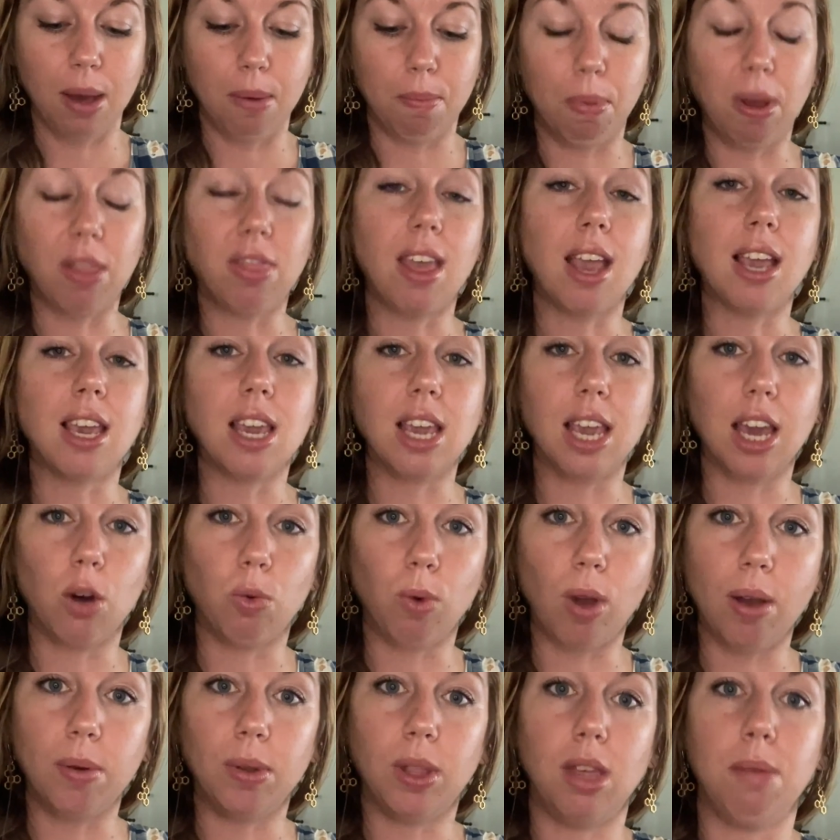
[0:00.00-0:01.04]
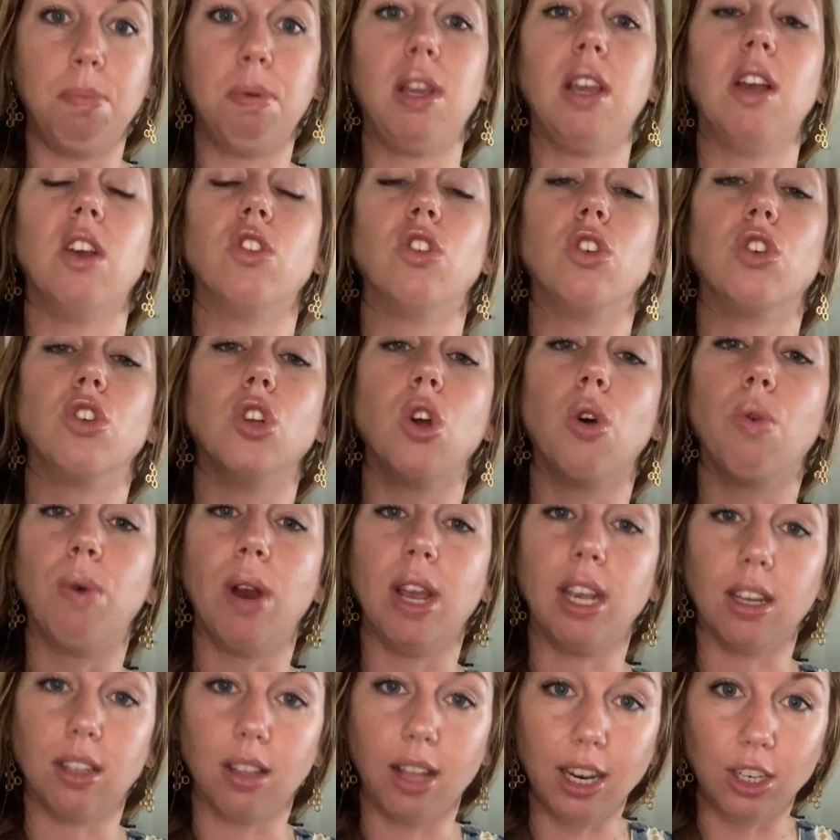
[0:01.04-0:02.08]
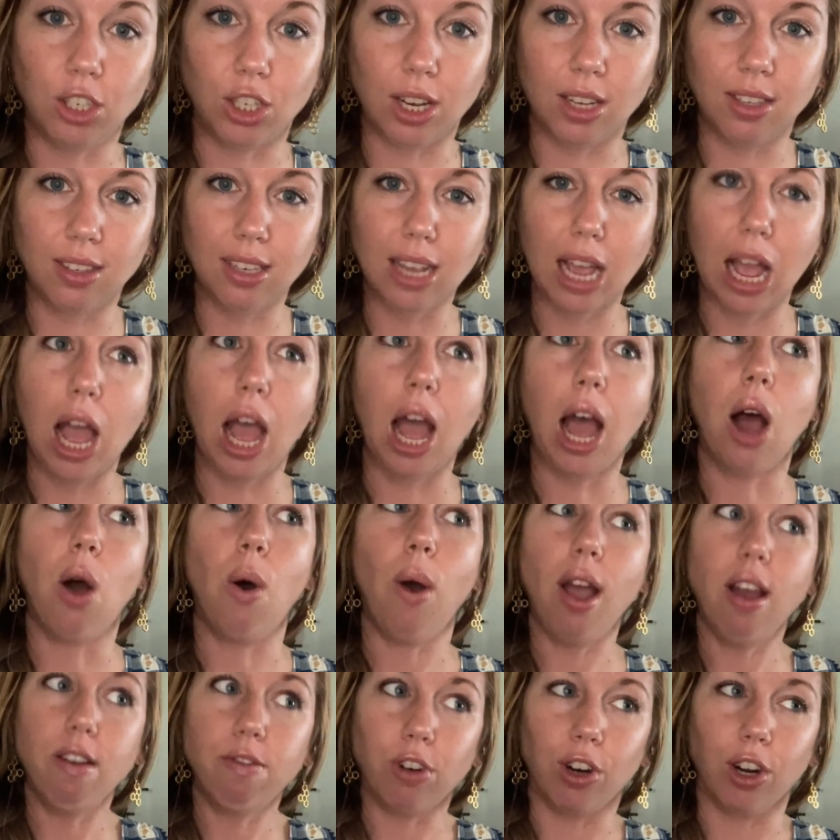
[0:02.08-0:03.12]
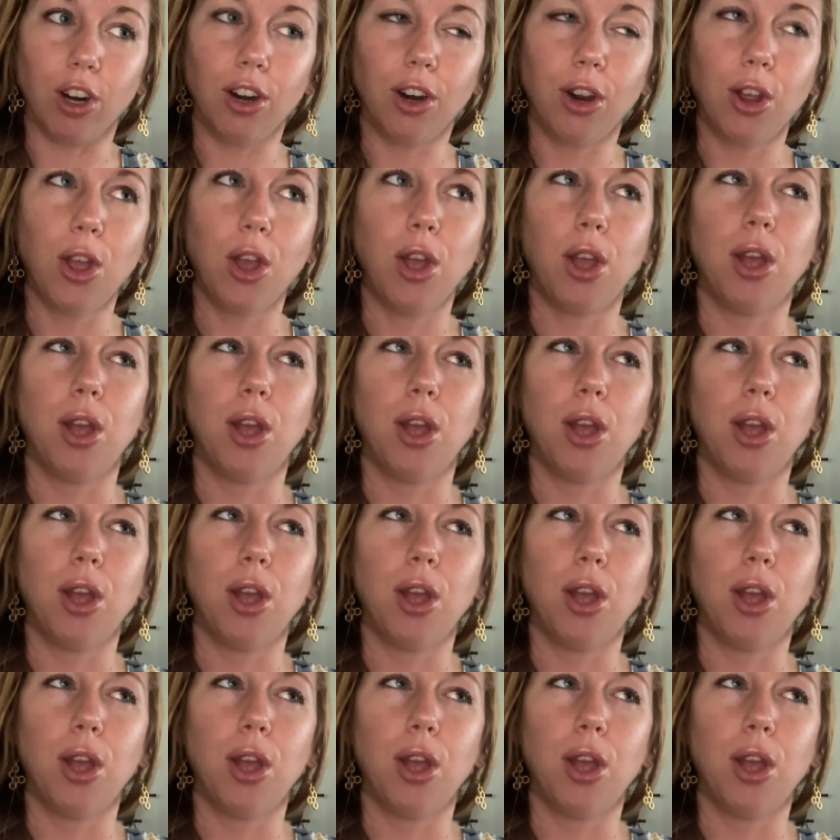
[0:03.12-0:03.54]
but they can get away with it because there's no regulations. However,